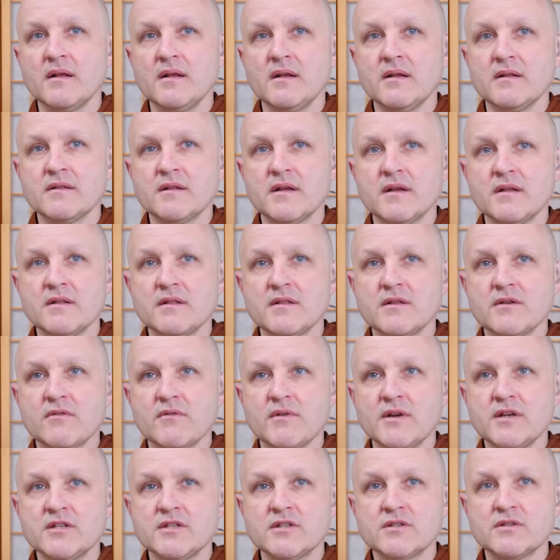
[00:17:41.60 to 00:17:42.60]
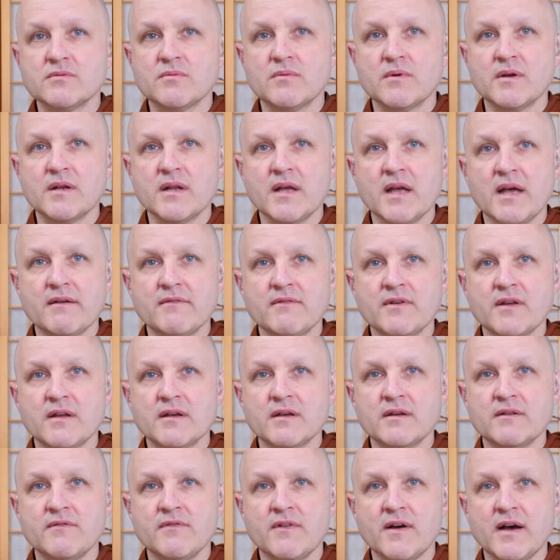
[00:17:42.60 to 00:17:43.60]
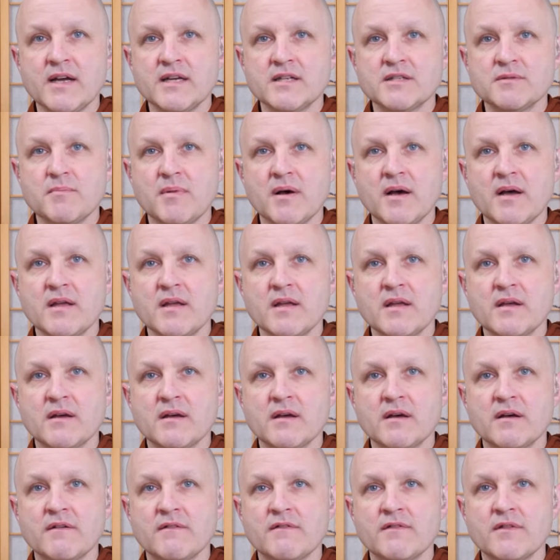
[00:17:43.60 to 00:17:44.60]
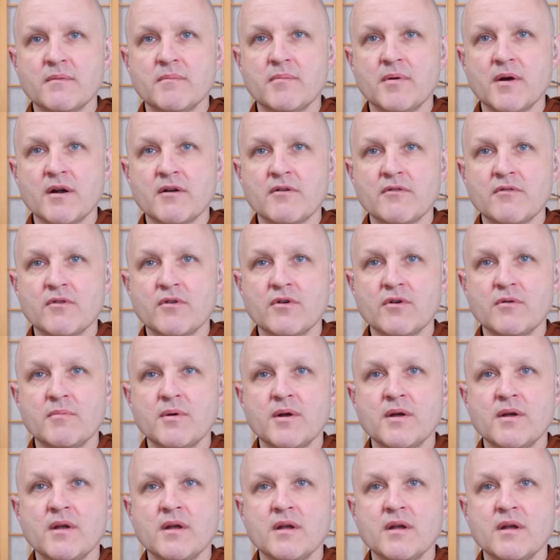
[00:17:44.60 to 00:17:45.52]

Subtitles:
Then the Gracious One, having advised Bāhiya of the bark robe